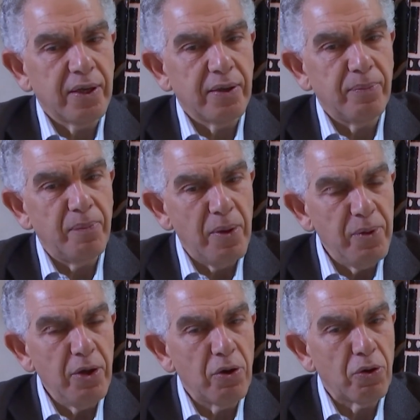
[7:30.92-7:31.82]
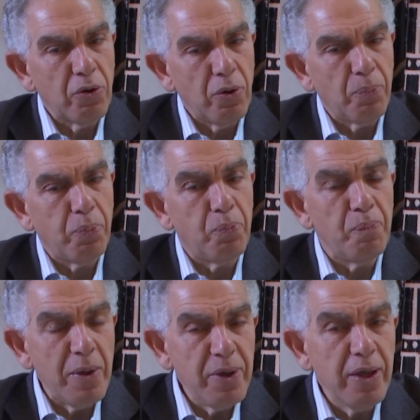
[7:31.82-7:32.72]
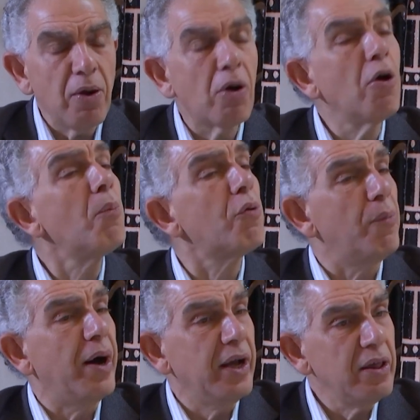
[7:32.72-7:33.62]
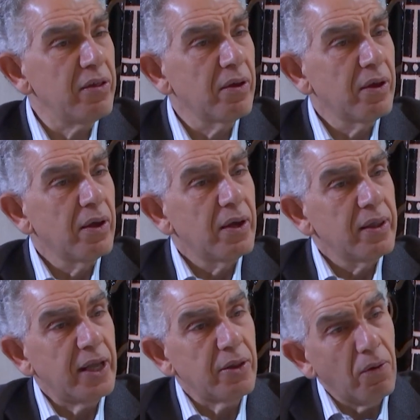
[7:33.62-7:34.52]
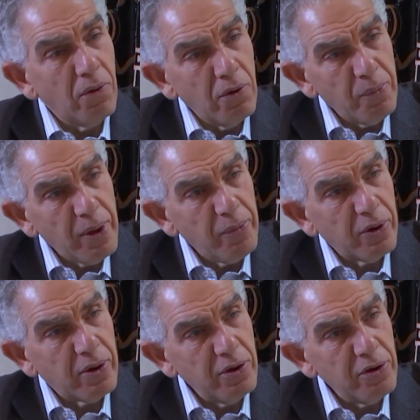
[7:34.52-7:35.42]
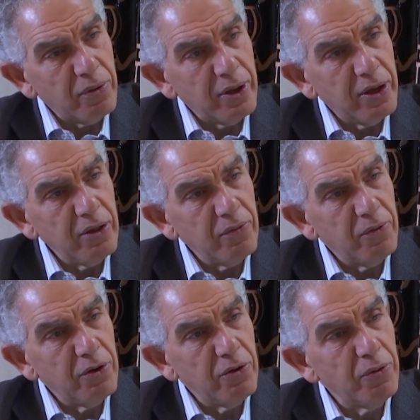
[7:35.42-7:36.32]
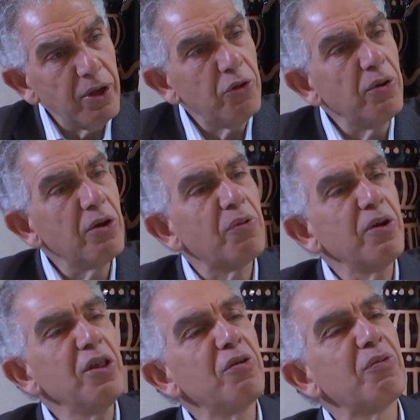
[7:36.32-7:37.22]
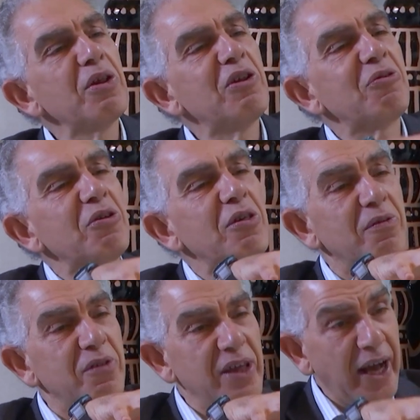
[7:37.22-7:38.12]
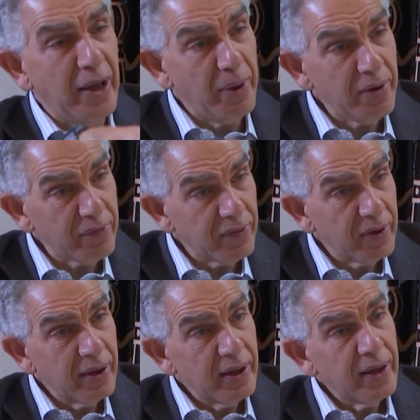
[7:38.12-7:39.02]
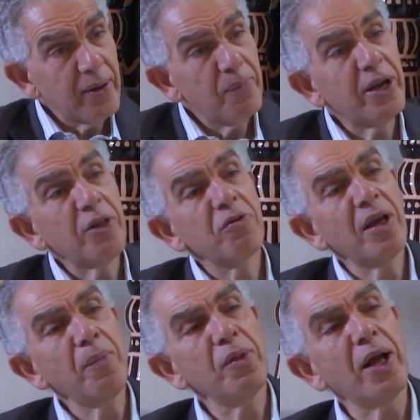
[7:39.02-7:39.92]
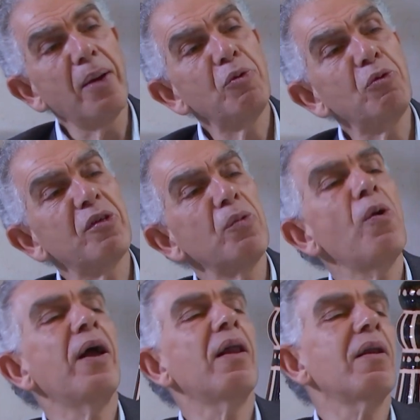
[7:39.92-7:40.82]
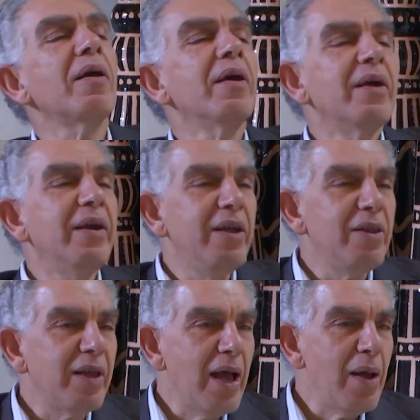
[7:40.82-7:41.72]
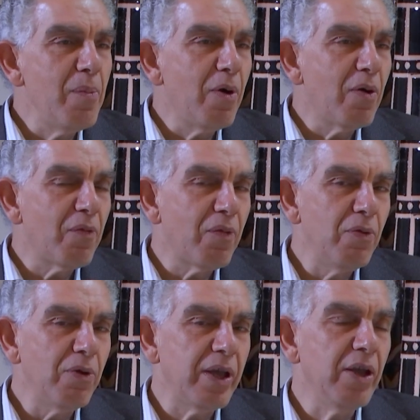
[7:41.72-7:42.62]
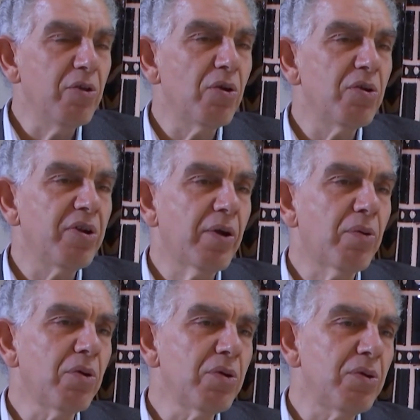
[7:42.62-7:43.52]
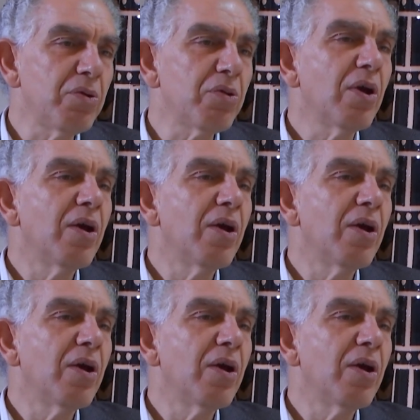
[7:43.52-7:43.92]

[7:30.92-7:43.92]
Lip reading: maybe a compromise that all member countries will agree to increase the resources of the IMF, but at the same time to say, well, in terms of looking at the shareholders,